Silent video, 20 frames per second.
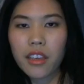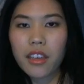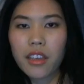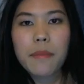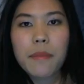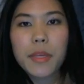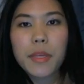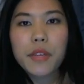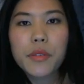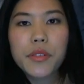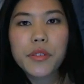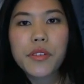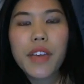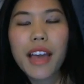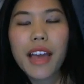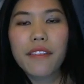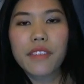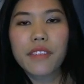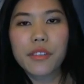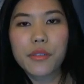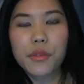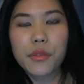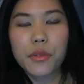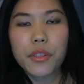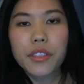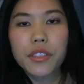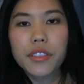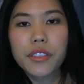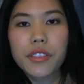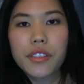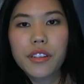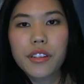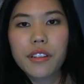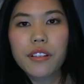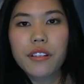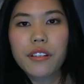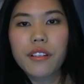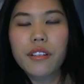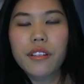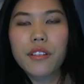And because you have this thought,
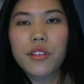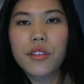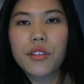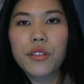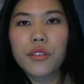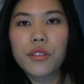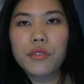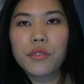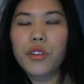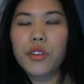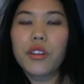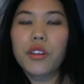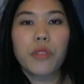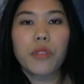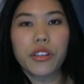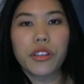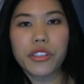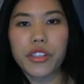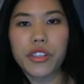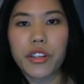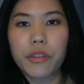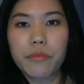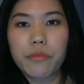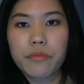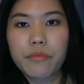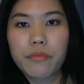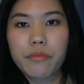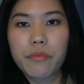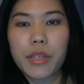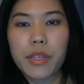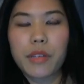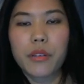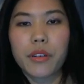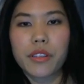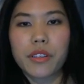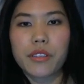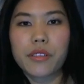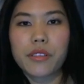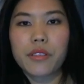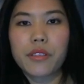you don't approach her
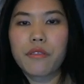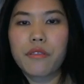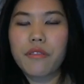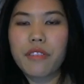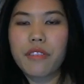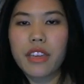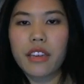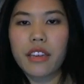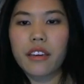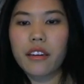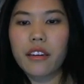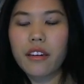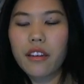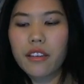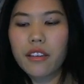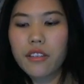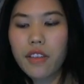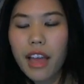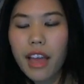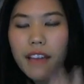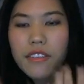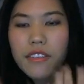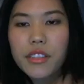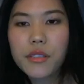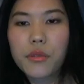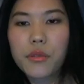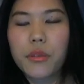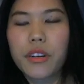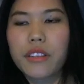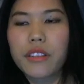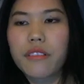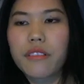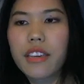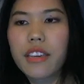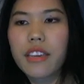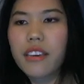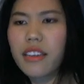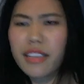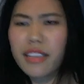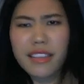because you have this thought and you
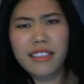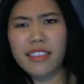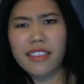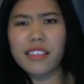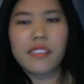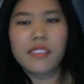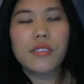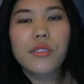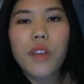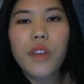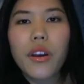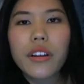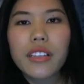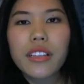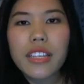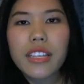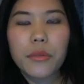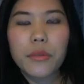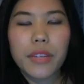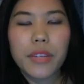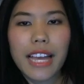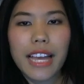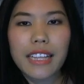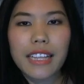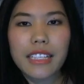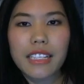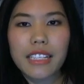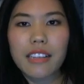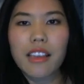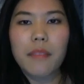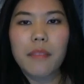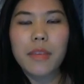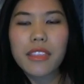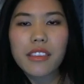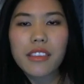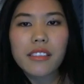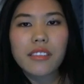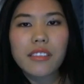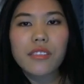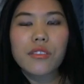think, this is totally a reality. I mean,
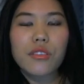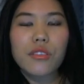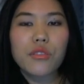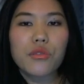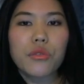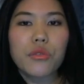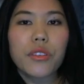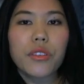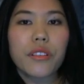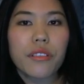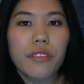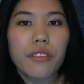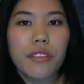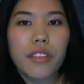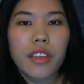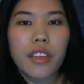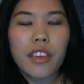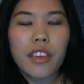this is the truth.